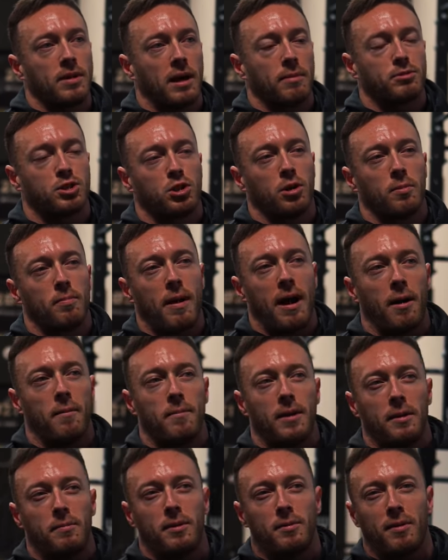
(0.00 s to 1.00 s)
up to
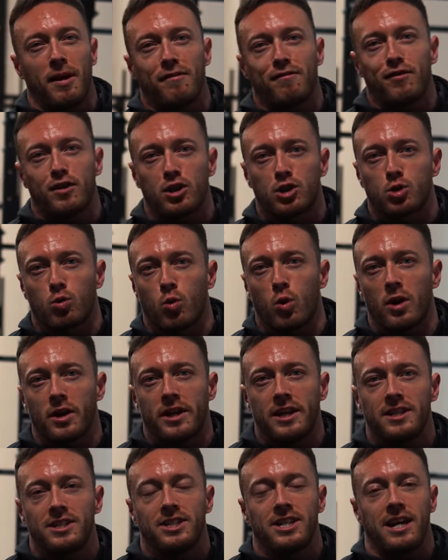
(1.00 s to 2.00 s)
about maybe my first
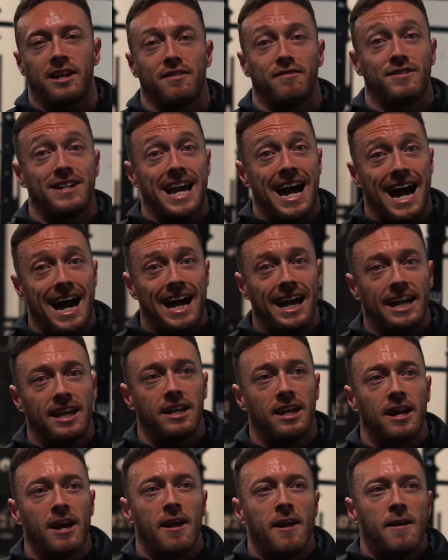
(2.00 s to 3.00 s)
working set of
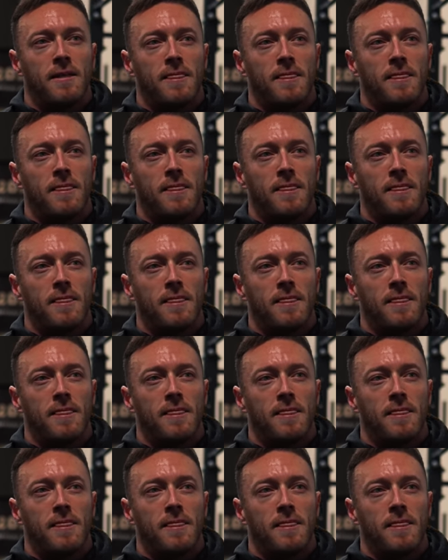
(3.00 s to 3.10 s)
9.